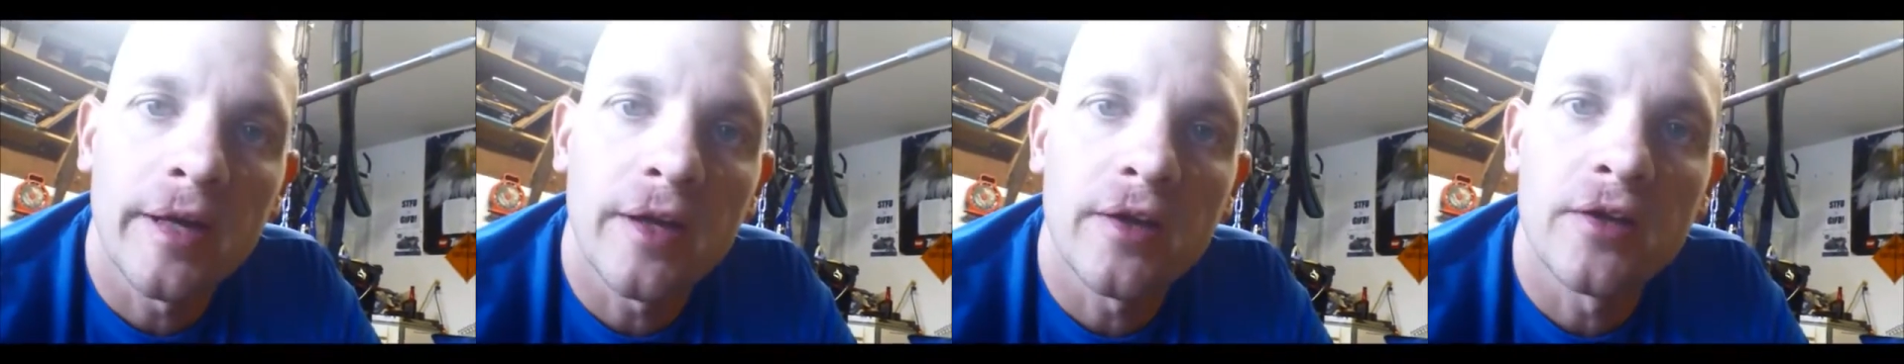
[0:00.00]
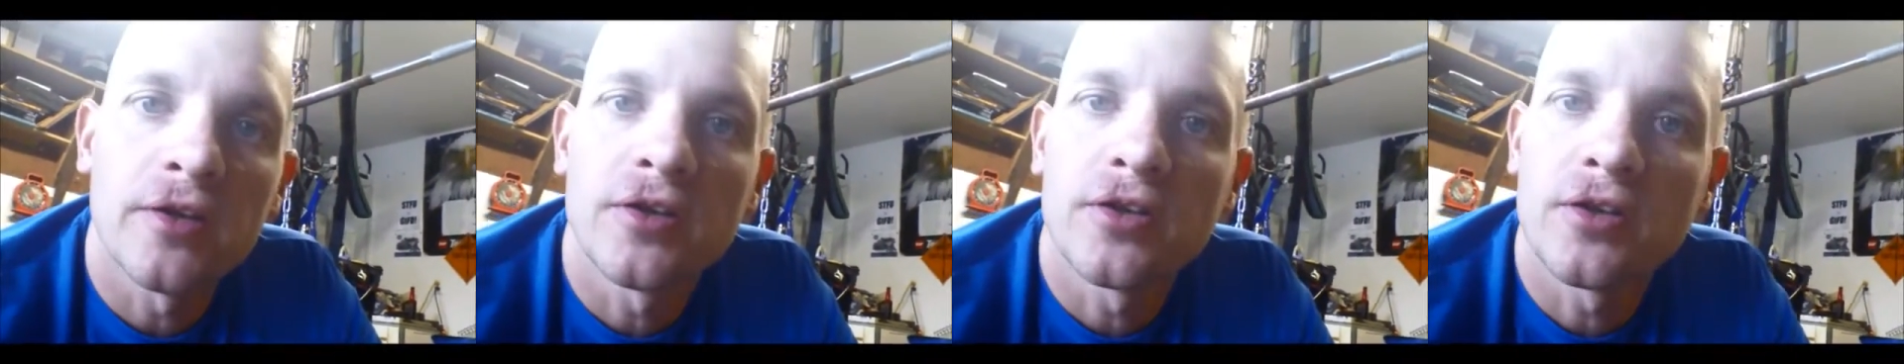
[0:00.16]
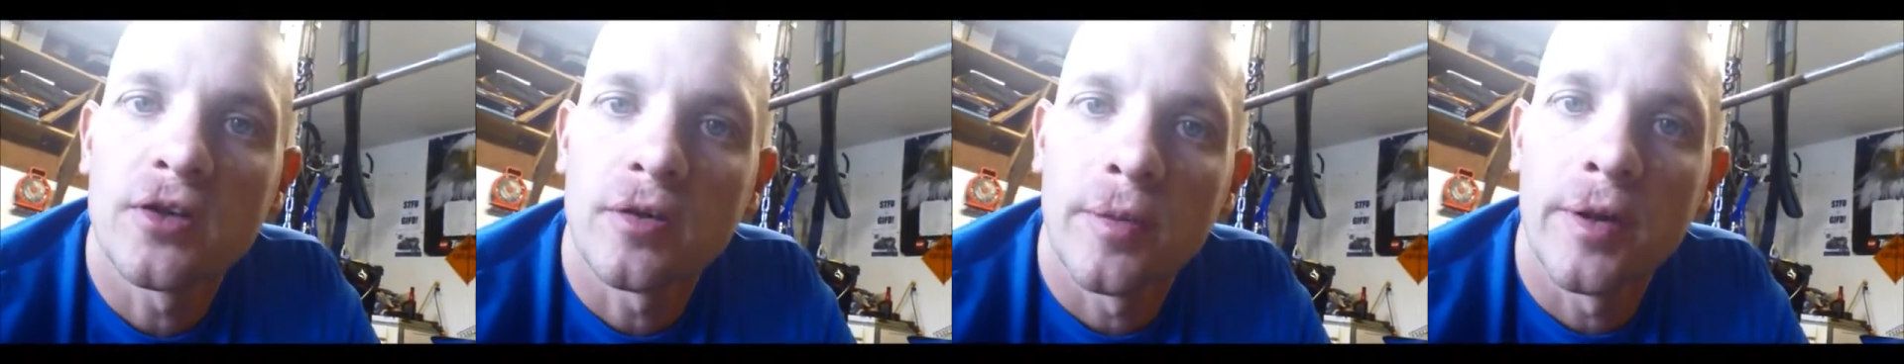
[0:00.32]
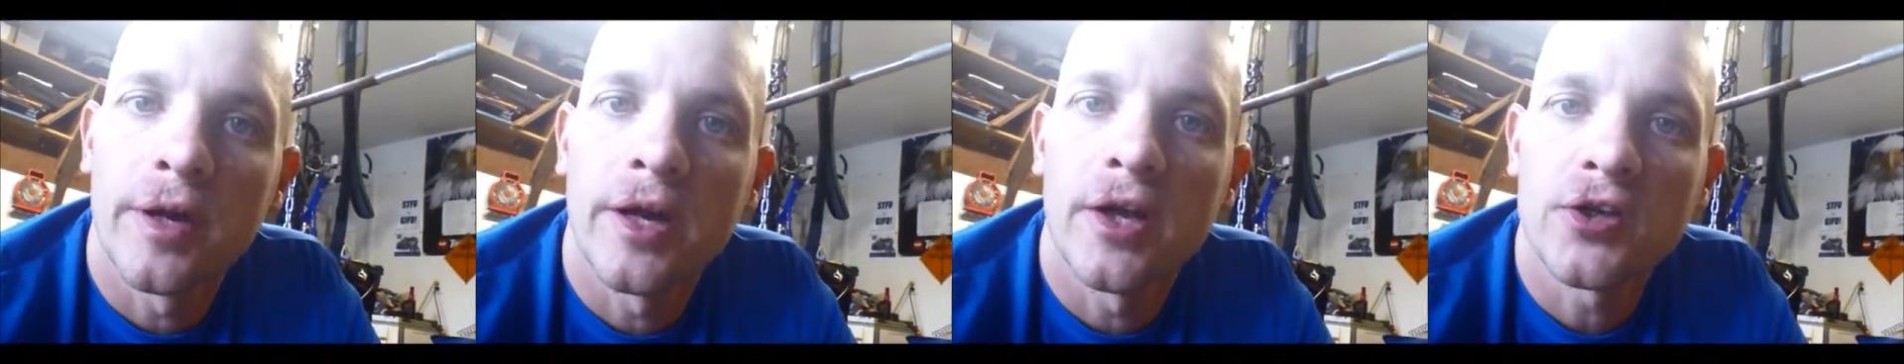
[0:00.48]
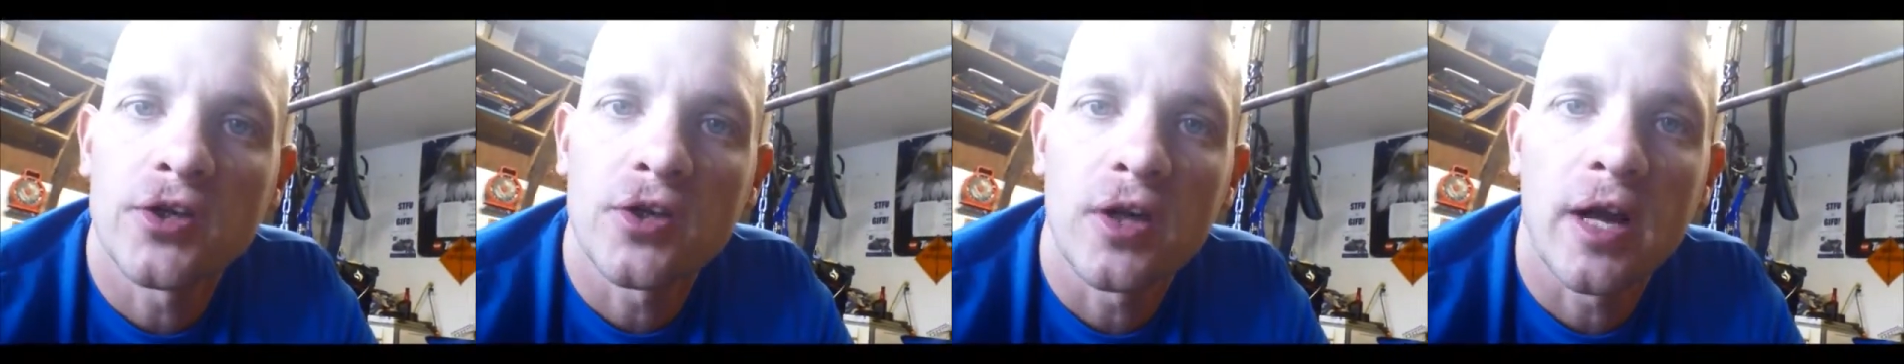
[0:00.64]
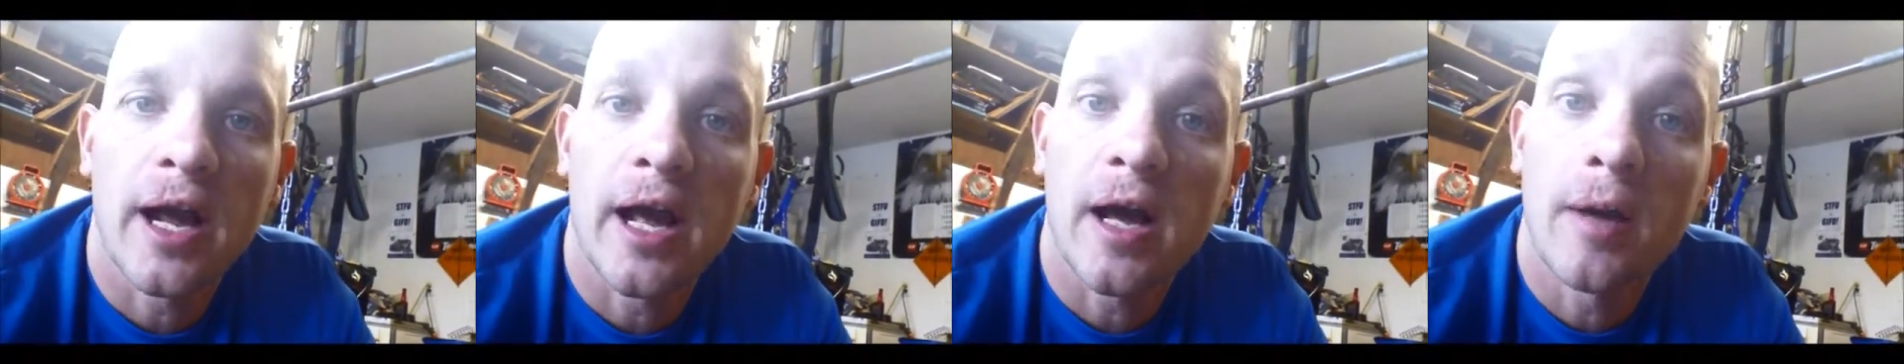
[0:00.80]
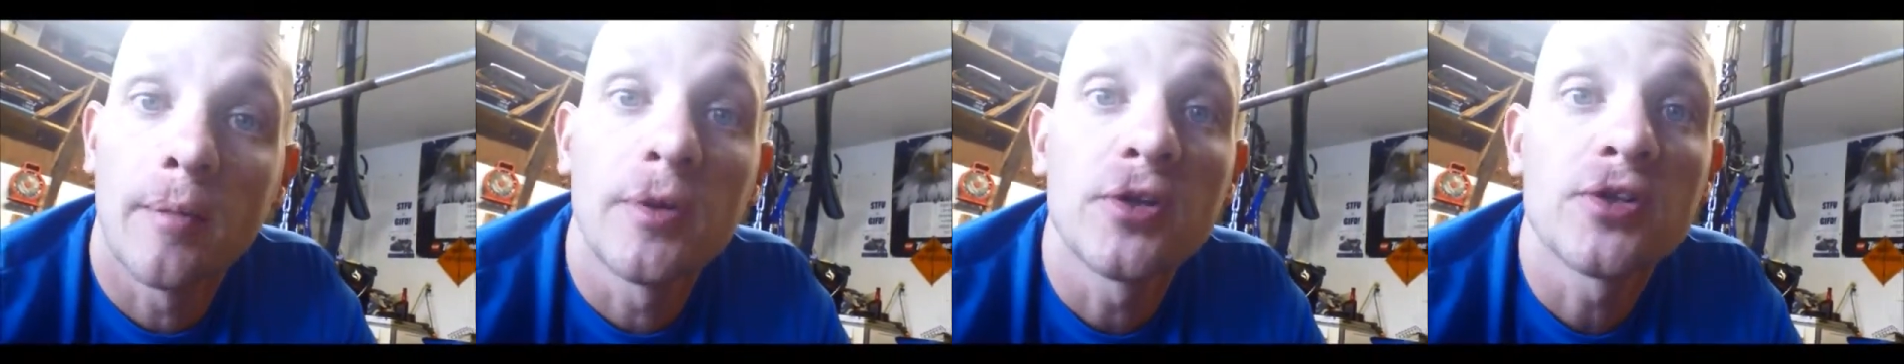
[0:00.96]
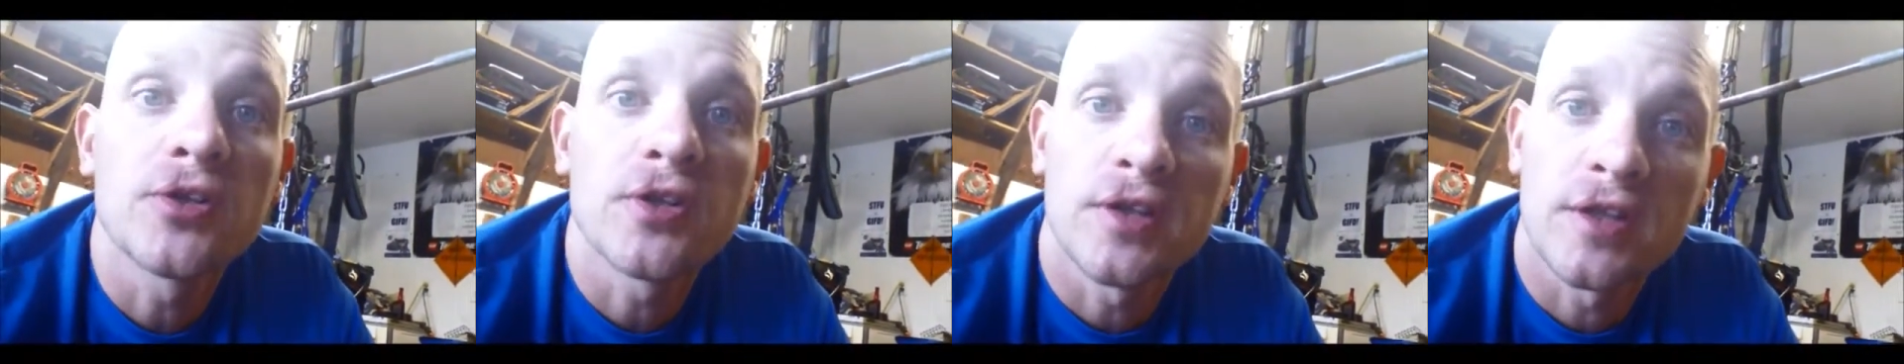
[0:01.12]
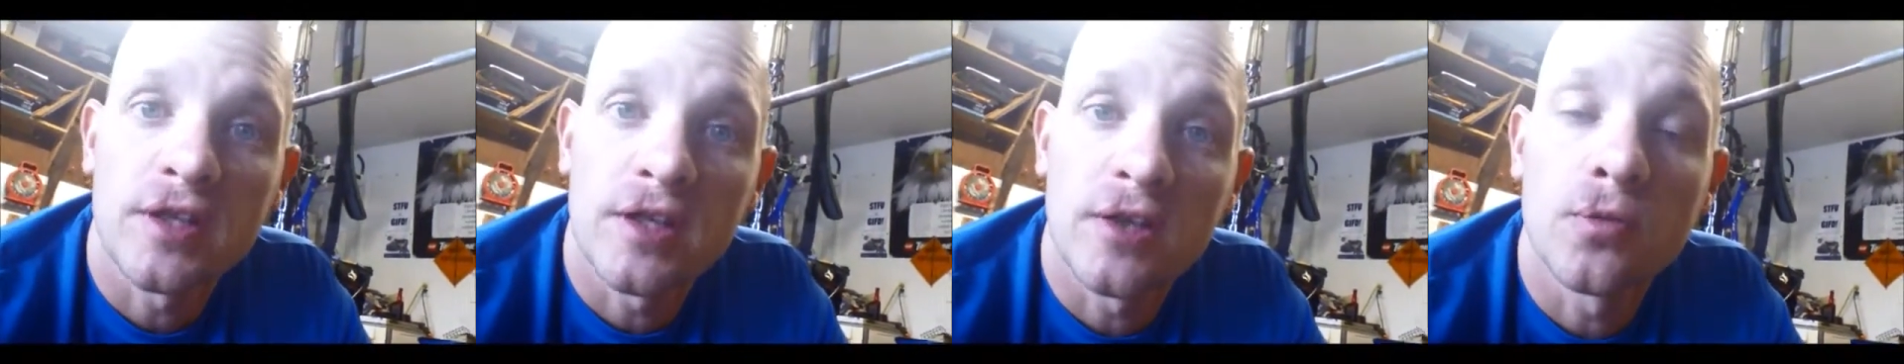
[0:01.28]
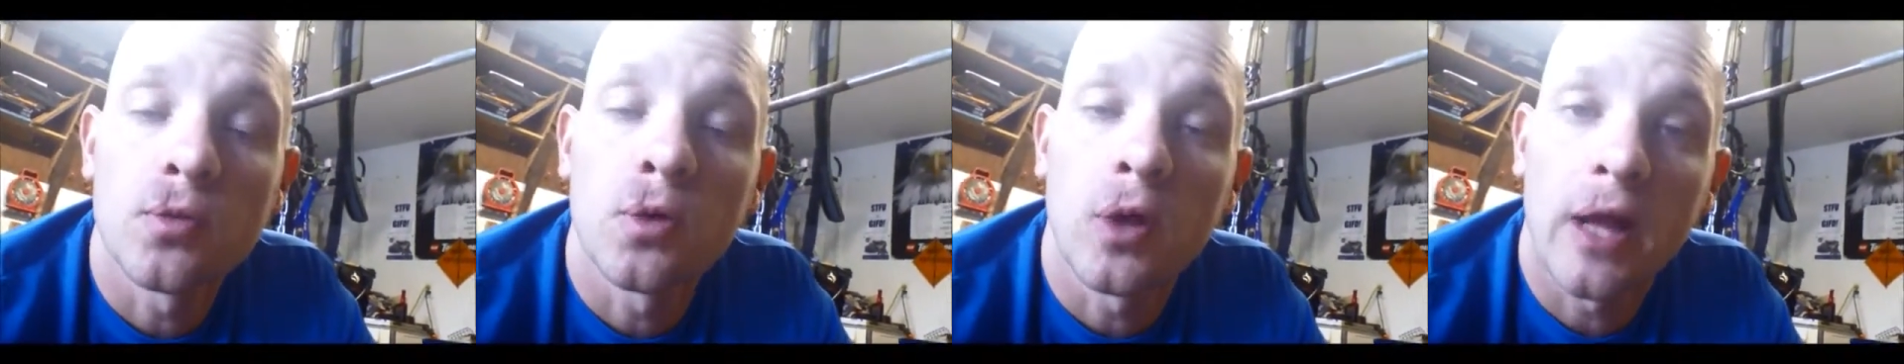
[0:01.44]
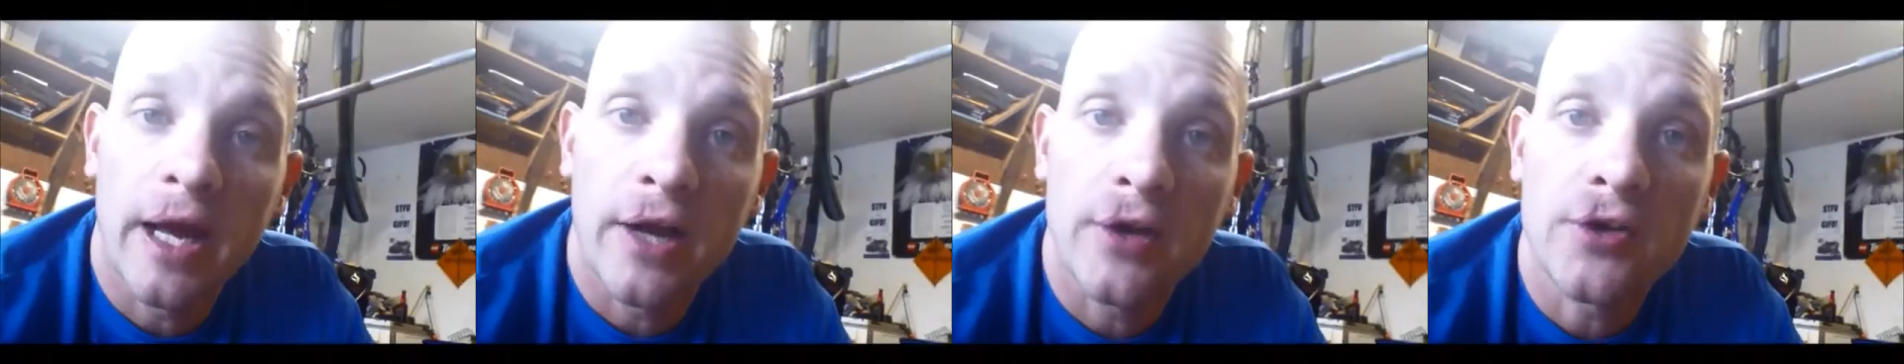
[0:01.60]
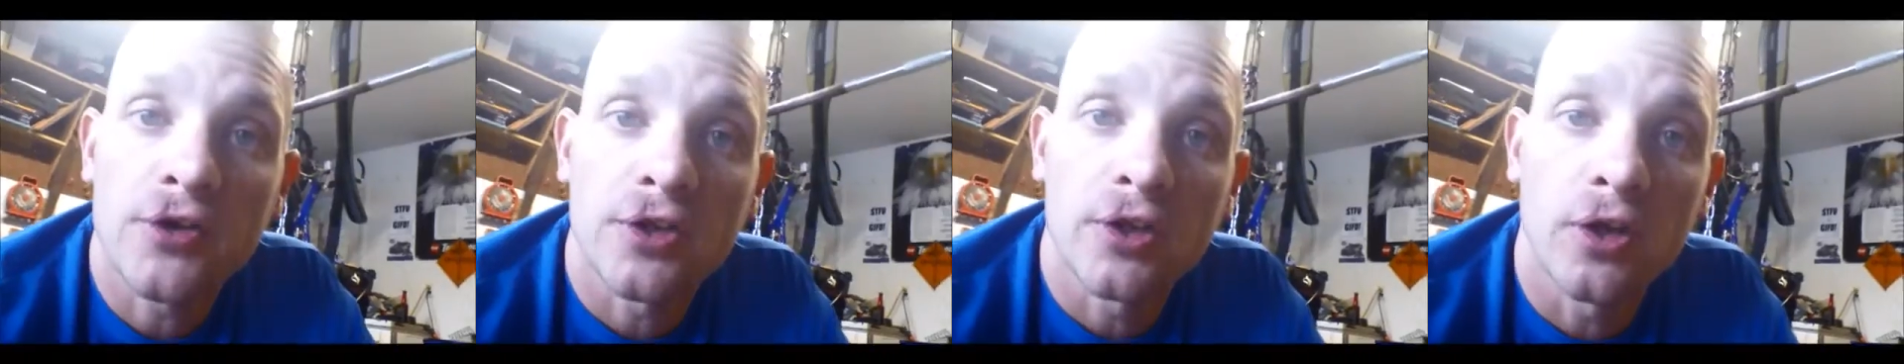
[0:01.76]
to make a determination on how much this thing will
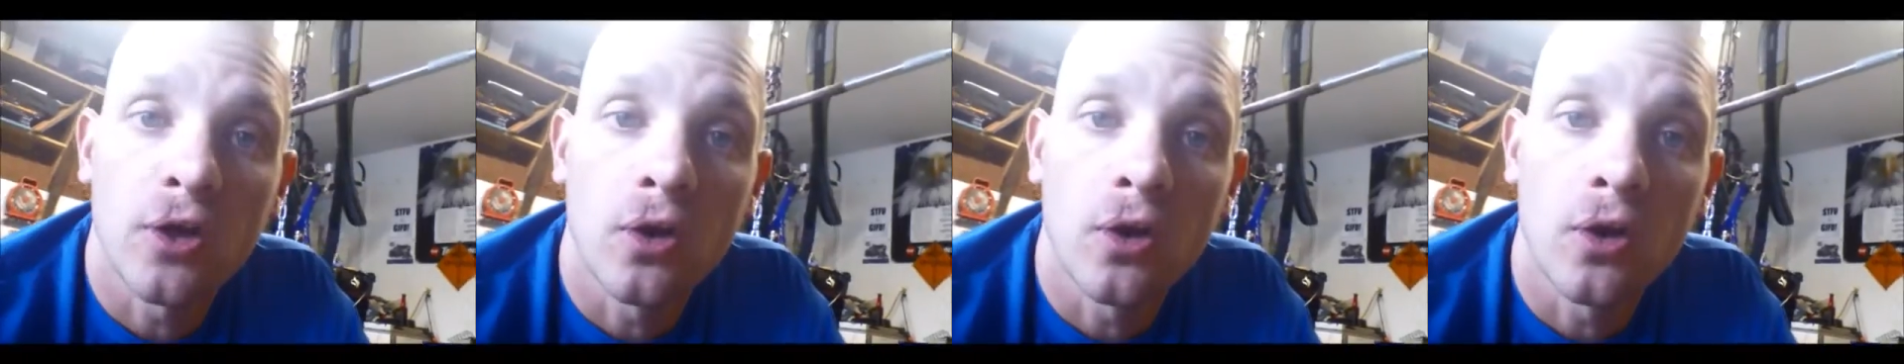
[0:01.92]
actually